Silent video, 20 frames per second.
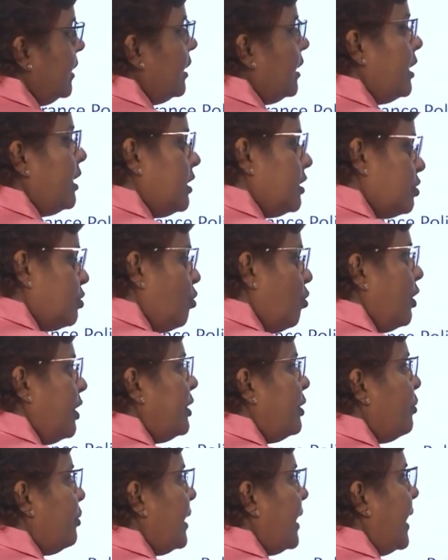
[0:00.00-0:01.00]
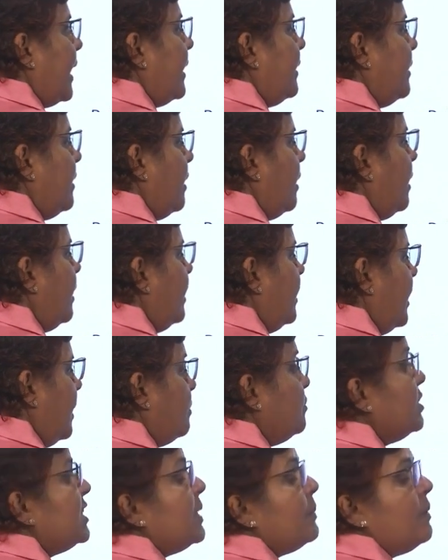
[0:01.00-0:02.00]
he is going to get a
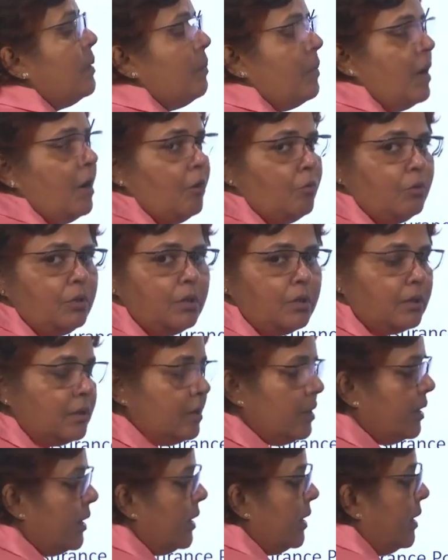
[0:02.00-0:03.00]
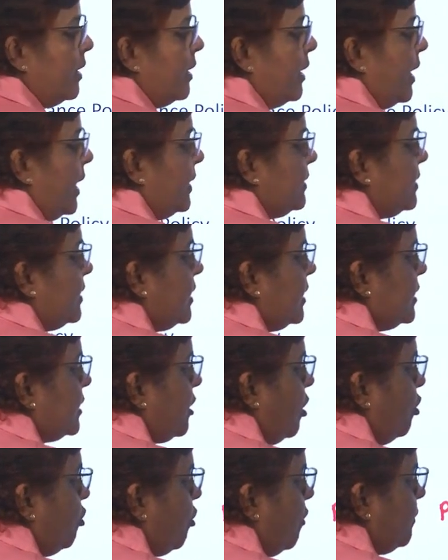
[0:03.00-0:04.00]
lump sum amount as a
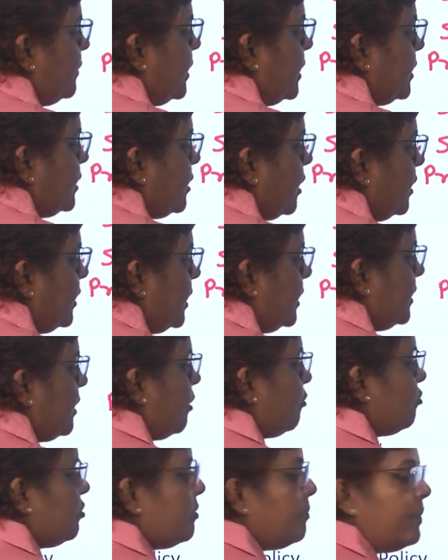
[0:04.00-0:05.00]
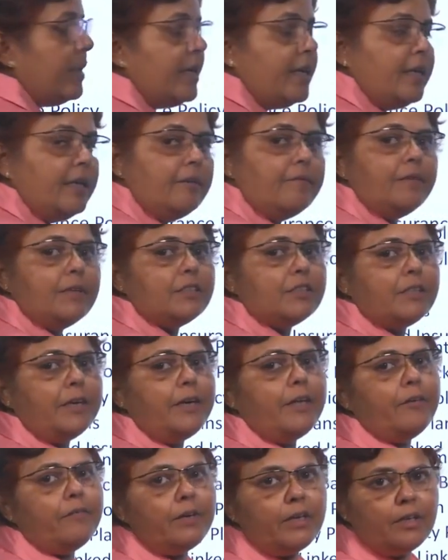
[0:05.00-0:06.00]
result of this 30,000 being invested
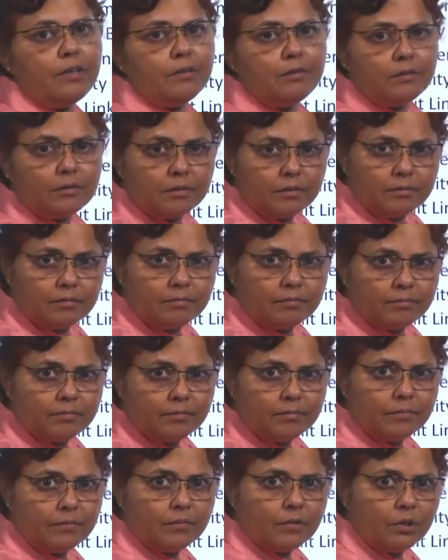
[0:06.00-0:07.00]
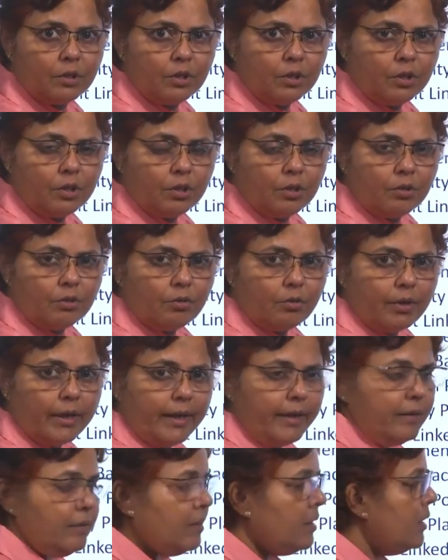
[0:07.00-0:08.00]
every year,
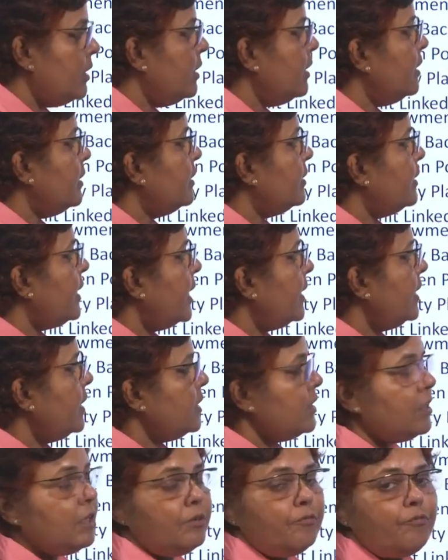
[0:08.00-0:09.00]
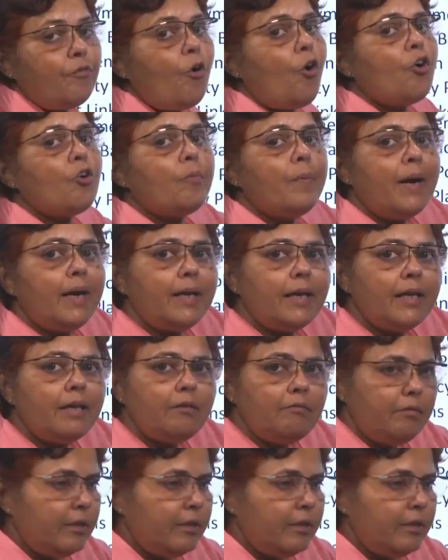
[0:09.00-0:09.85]
okay. That is the format in